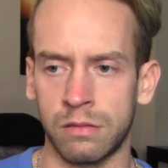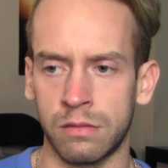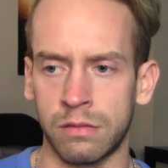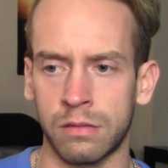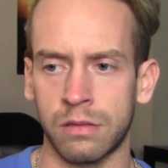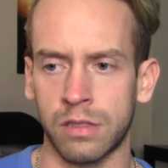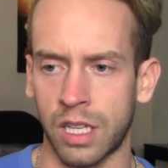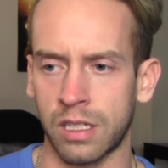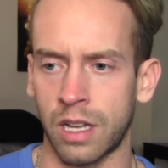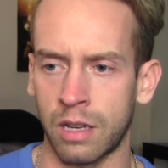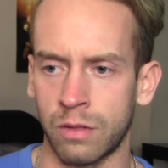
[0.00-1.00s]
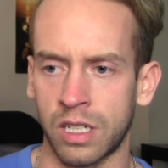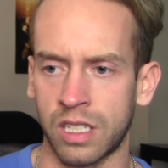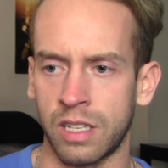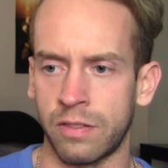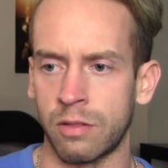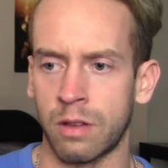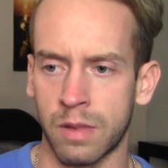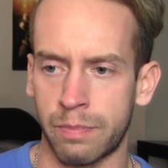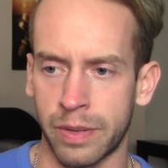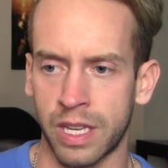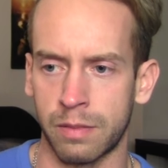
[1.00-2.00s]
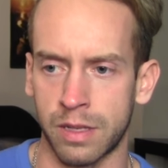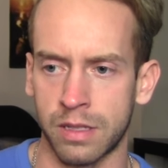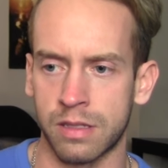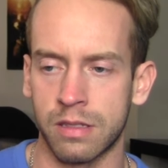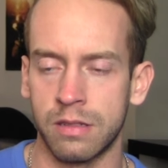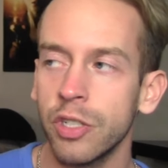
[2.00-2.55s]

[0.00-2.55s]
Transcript: I wanna give you all my babies.